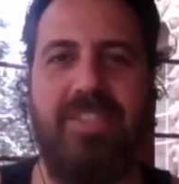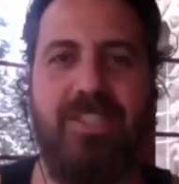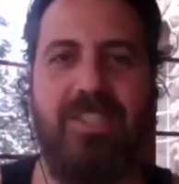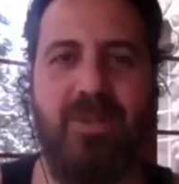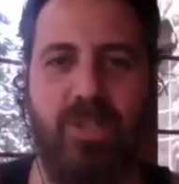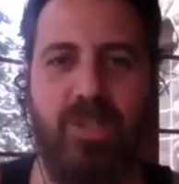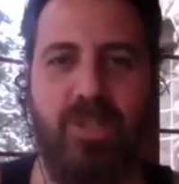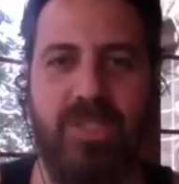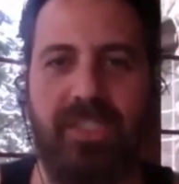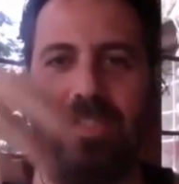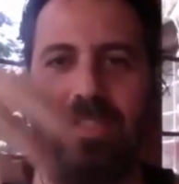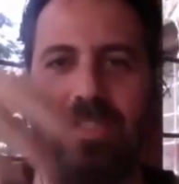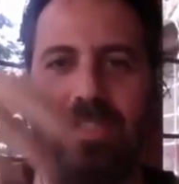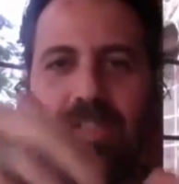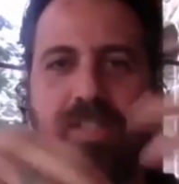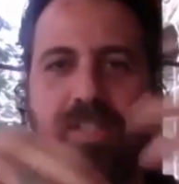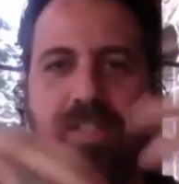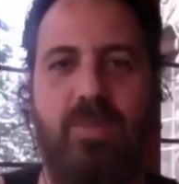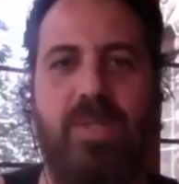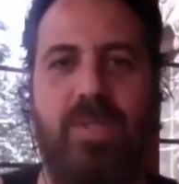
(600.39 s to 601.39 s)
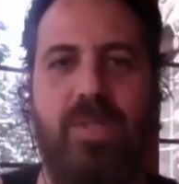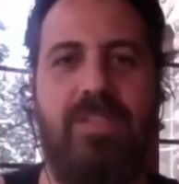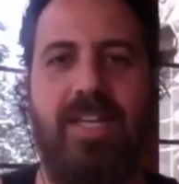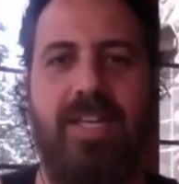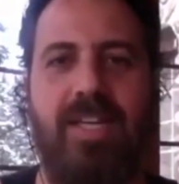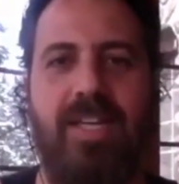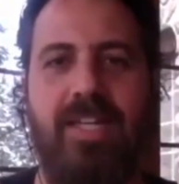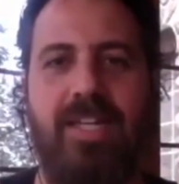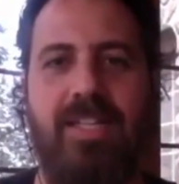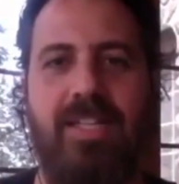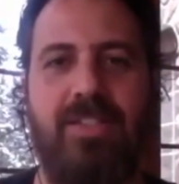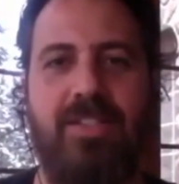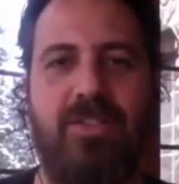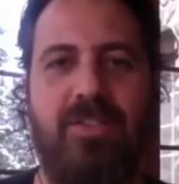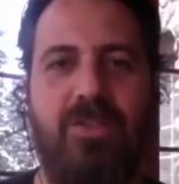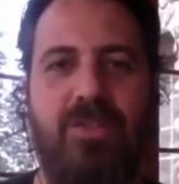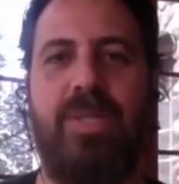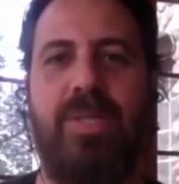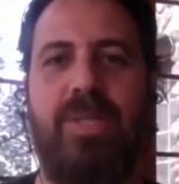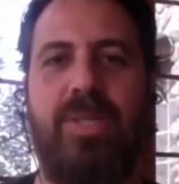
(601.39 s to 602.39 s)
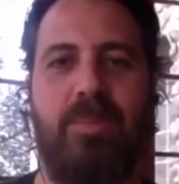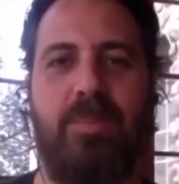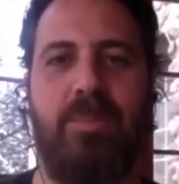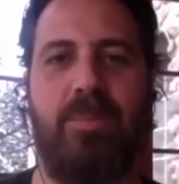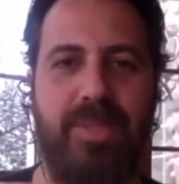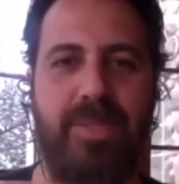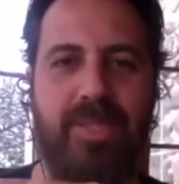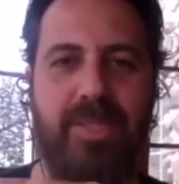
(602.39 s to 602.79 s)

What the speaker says: The worst insult one could get is don't be a